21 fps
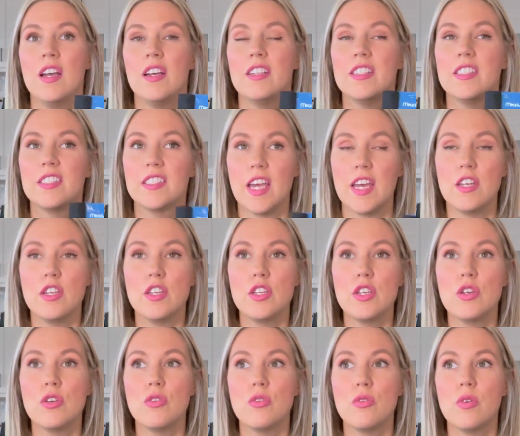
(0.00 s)
send
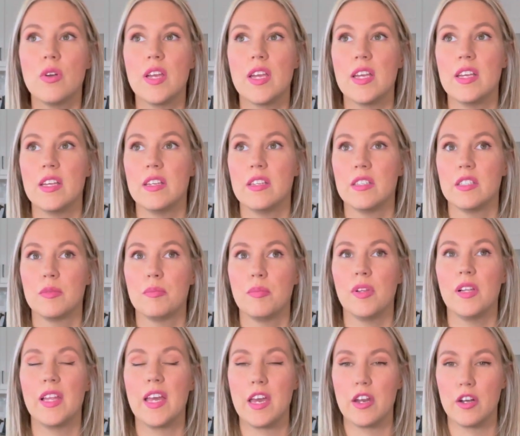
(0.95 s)
you his
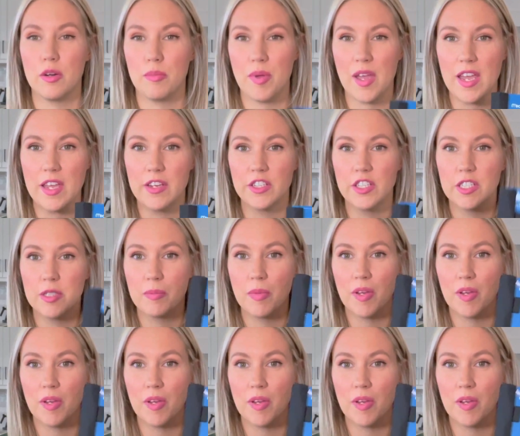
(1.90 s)
planner pages,